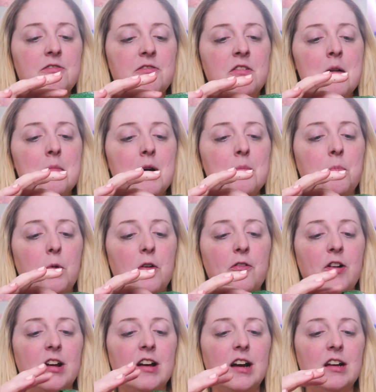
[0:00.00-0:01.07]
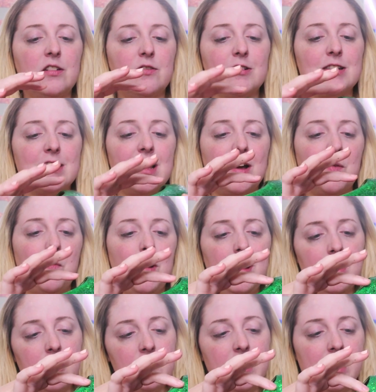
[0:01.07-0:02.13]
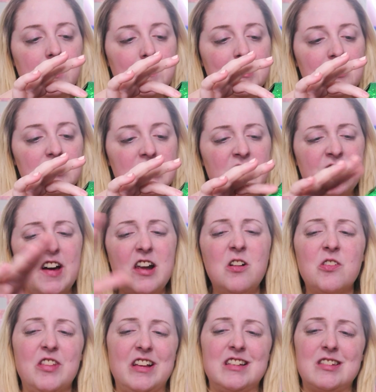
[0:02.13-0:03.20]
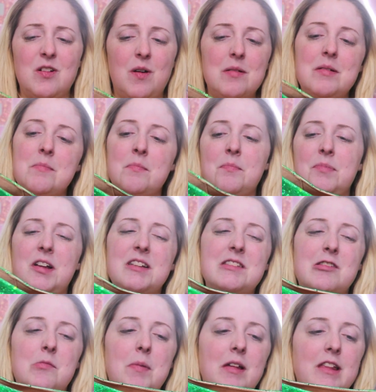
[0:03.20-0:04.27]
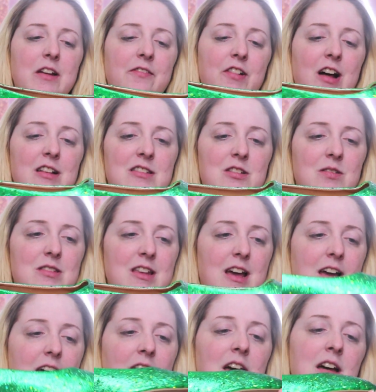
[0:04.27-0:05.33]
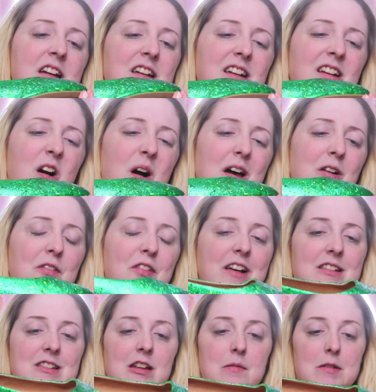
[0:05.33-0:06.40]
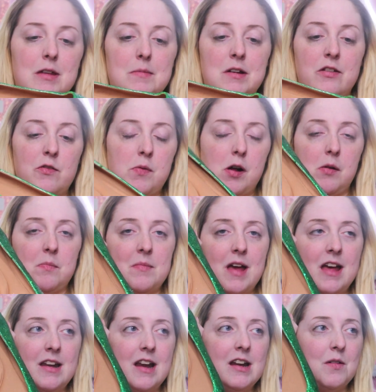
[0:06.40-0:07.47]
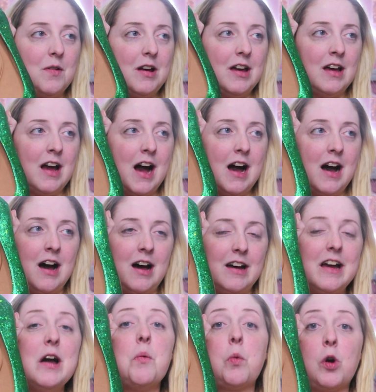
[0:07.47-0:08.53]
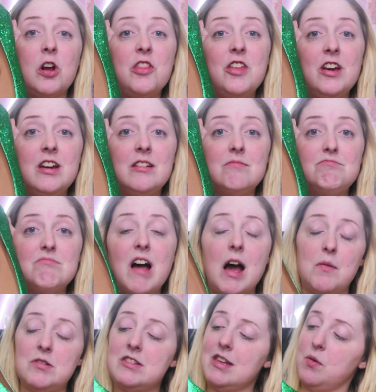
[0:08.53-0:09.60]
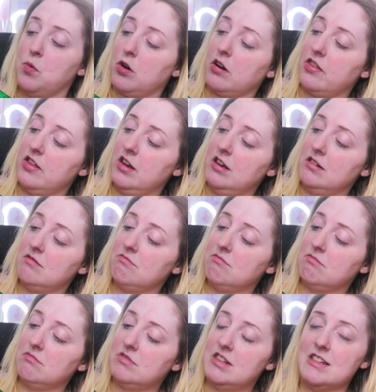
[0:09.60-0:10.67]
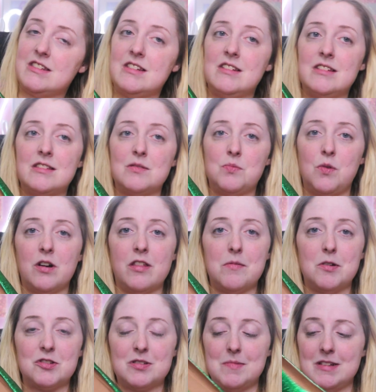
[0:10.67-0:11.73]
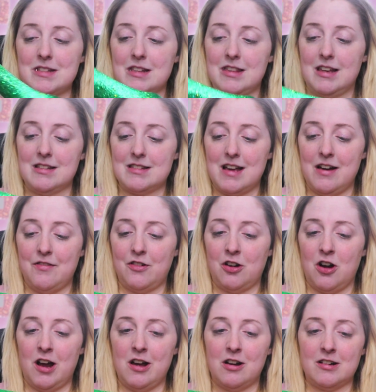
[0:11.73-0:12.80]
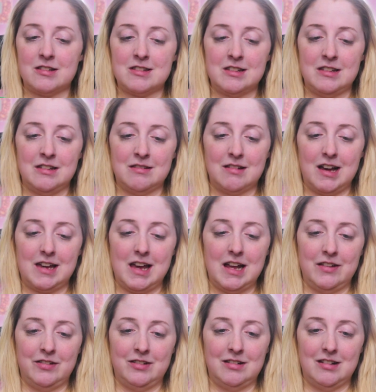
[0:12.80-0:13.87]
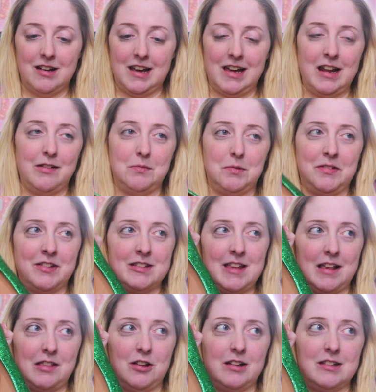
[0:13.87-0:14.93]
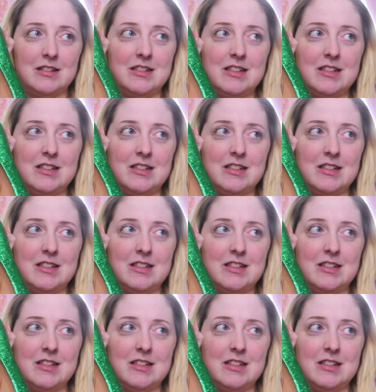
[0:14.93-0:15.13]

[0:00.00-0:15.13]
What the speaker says: My boyfriend kind of was like, well, are they gonna be too stiff? I don't think so. I mean, plus they're ballet flat, so it's like, I don't think it's gonna be that big of a problem. And anyway, worth it. I would say worth it. This is one of the most amazing things ever. I can't even believe this. Like, look at it.